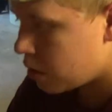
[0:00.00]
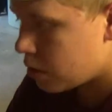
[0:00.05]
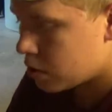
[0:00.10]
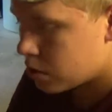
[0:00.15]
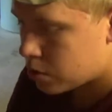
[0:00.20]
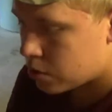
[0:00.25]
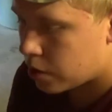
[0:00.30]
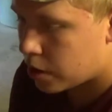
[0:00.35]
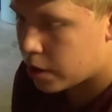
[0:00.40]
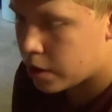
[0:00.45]

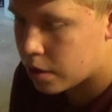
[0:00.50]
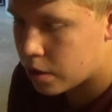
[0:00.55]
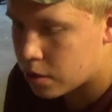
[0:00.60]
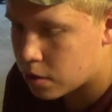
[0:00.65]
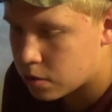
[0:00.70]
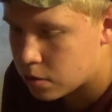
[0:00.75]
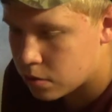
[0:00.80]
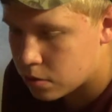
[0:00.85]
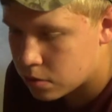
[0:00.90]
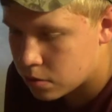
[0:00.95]
trying to
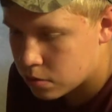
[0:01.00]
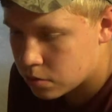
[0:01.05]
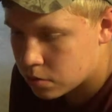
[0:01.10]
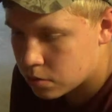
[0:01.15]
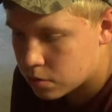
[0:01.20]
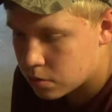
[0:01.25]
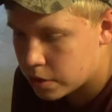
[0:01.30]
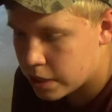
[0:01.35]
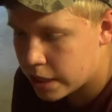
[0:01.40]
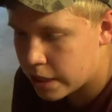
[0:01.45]

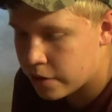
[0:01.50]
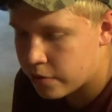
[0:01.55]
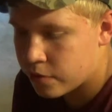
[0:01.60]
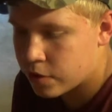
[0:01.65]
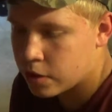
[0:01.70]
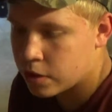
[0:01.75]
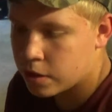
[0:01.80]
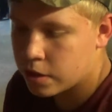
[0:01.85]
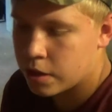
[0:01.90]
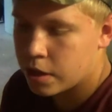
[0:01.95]
get
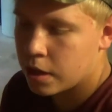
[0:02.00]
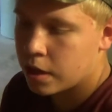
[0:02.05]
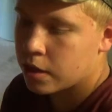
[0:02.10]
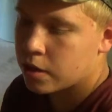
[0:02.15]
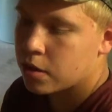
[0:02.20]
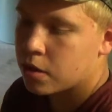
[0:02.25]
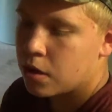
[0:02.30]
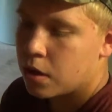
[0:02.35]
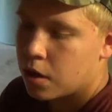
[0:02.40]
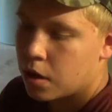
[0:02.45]
everything
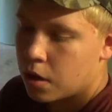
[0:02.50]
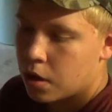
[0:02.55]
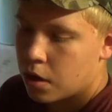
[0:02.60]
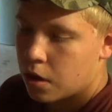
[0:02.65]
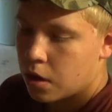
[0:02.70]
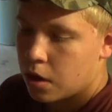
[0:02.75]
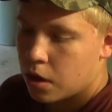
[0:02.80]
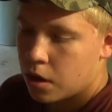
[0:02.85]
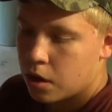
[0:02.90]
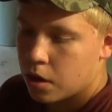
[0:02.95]
together.
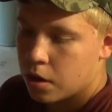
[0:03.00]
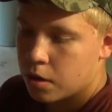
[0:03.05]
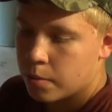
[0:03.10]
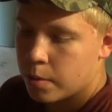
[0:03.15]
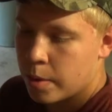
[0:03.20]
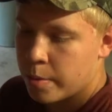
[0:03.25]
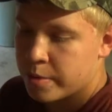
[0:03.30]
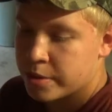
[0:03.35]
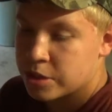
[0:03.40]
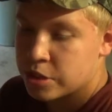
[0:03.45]

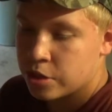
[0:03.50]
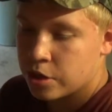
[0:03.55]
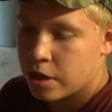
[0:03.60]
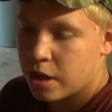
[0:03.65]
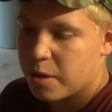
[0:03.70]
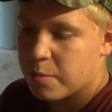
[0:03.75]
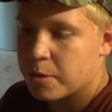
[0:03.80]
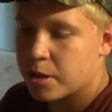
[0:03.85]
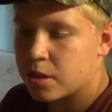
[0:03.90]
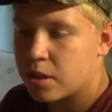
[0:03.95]
I'm actually gonna
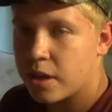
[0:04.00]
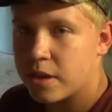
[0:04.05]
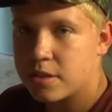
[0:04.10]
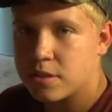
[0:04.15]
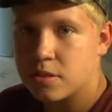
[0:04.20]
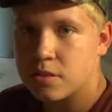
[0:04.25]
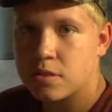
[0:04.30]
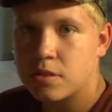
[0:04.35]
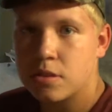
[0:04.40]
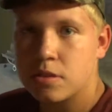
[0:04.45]
have my
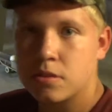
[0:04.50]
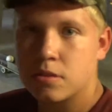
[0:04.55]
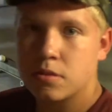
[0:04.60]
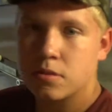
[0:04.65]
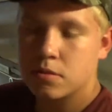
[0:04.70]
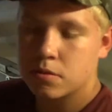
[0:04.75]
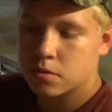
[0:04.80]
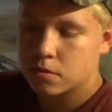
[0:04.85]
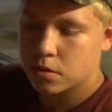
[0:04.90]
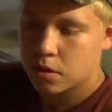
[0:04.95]
license this
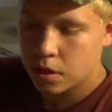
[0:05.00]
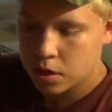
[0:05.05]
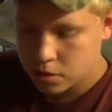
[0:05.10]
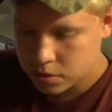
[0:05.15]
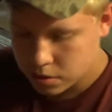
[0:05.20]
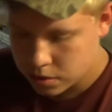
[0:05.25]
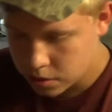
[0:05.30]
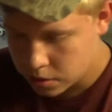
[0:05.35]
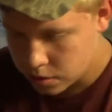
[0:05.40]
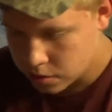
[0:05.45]

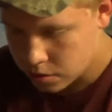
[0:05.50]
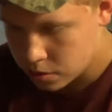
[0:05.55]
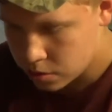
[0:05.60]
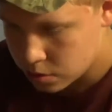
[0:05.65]
season,